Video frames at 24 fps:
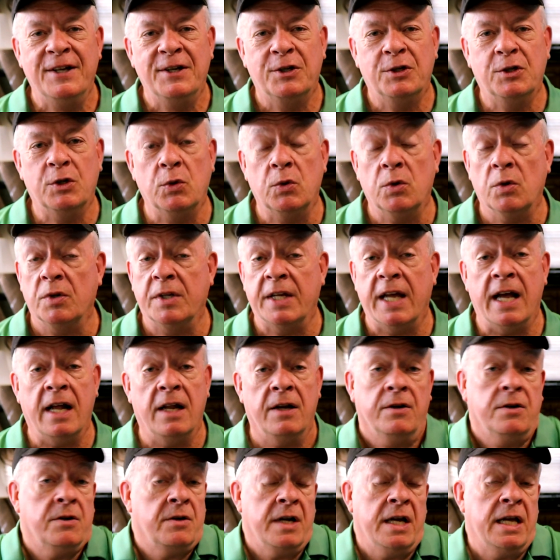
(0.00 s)
Google
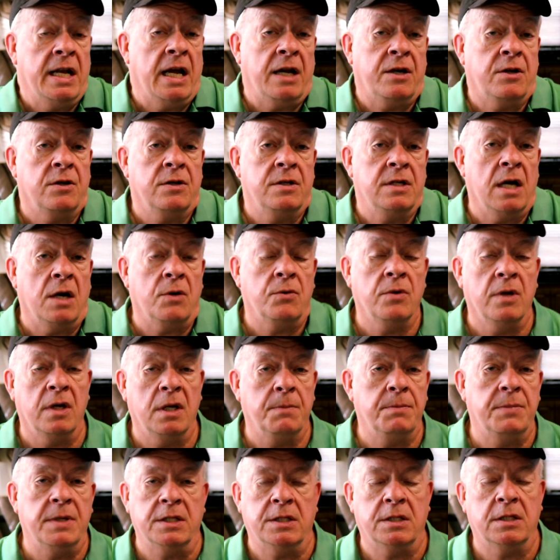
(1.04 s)
Calendar, and I could not run
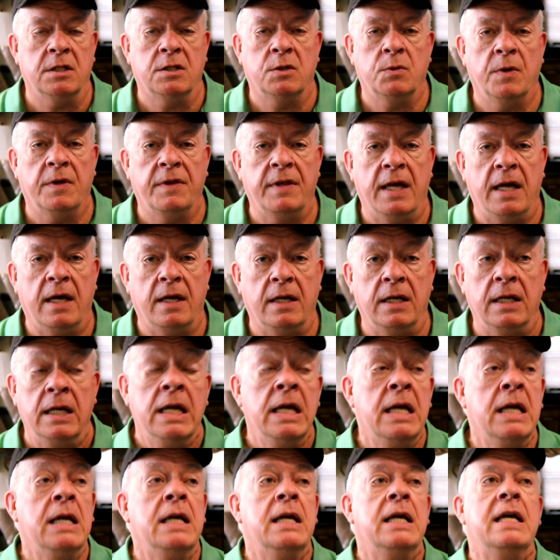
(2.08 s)
a business without it.
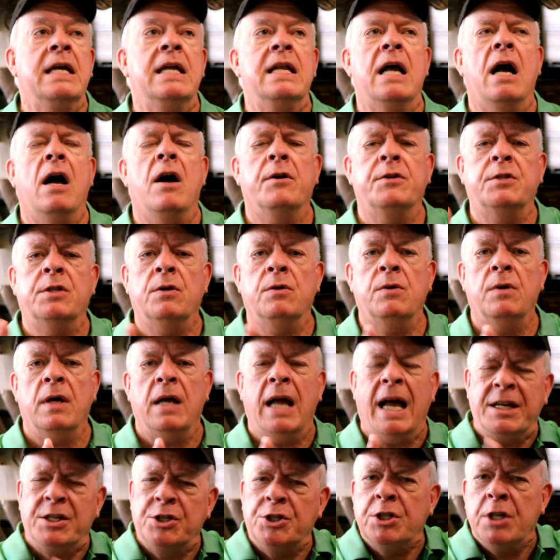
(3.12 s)

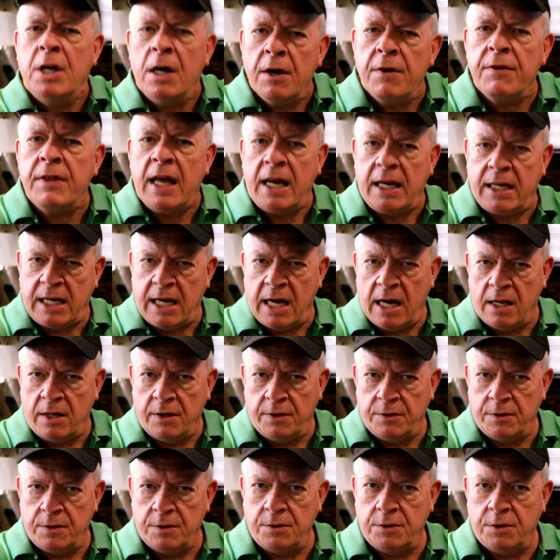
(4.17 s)
I share that
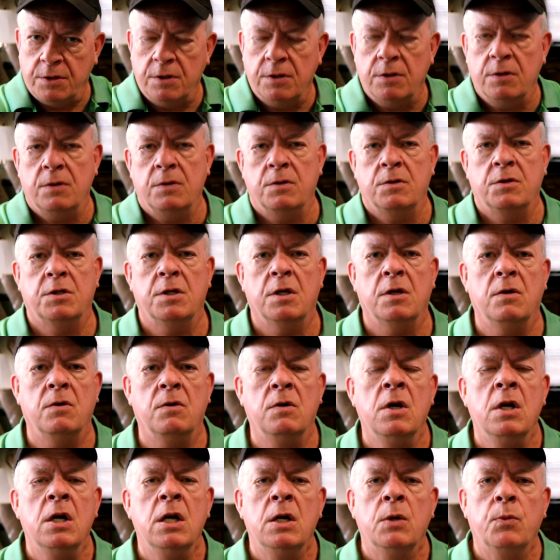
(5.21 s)
calendar too,
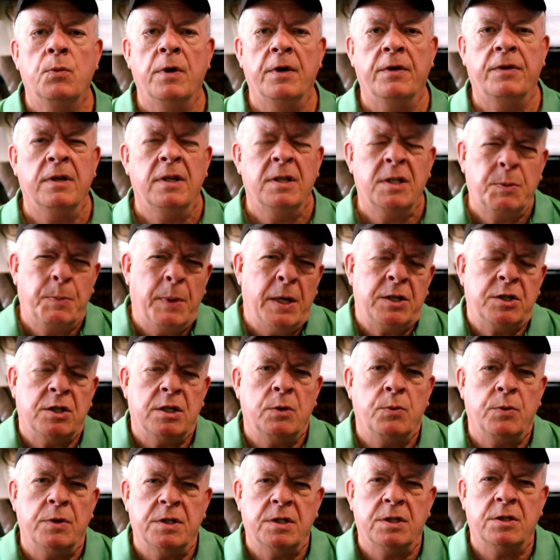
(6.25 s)
so
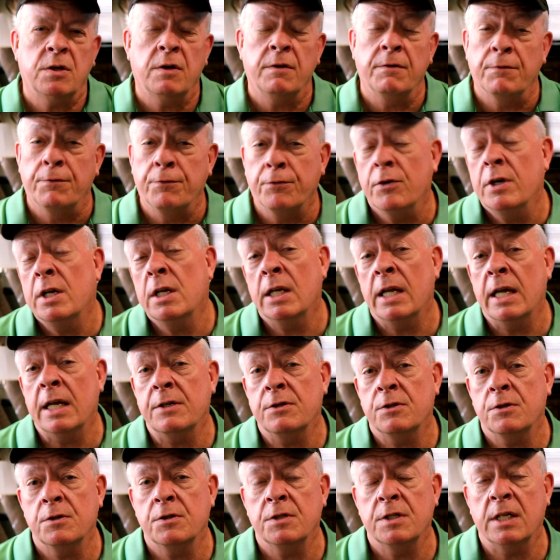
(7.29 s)
especially with certain
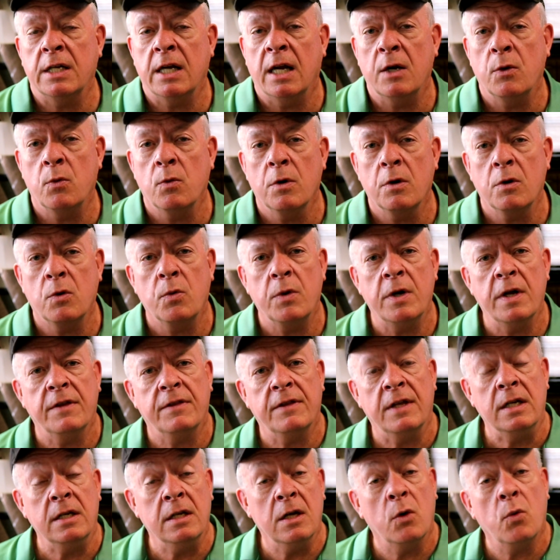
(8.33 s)
freelancers that I work with,
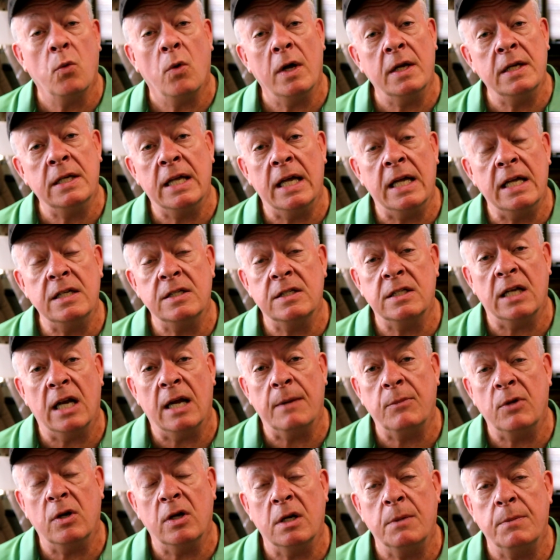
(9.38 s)
they know what days that
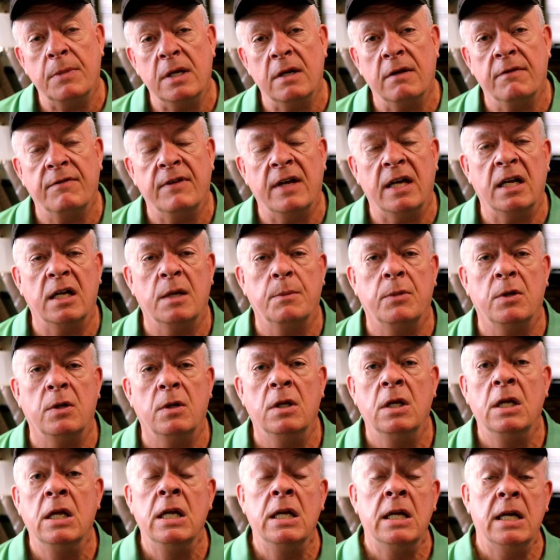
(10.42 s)
I'm going to be
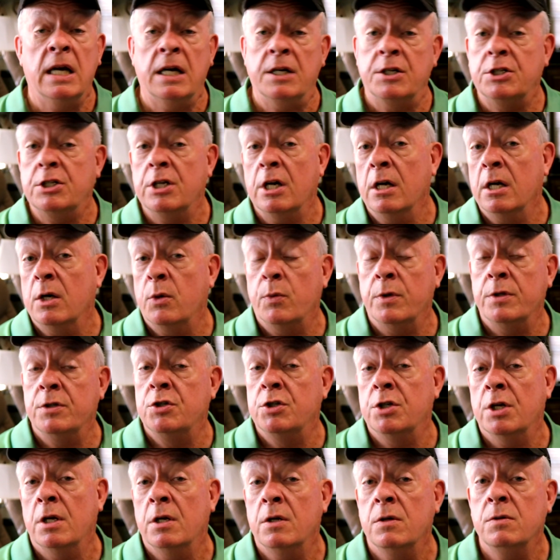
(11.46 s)
available. I share it with
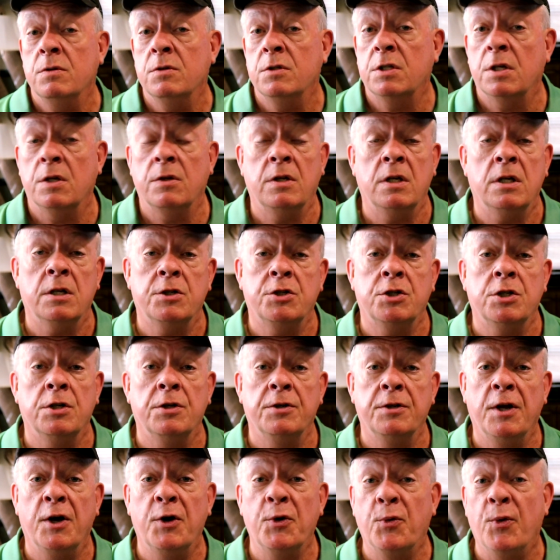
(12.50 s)
Joan so that she'll
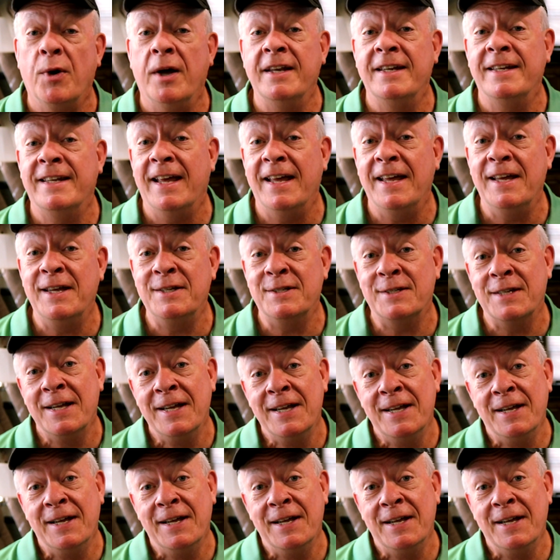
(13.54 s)
know what days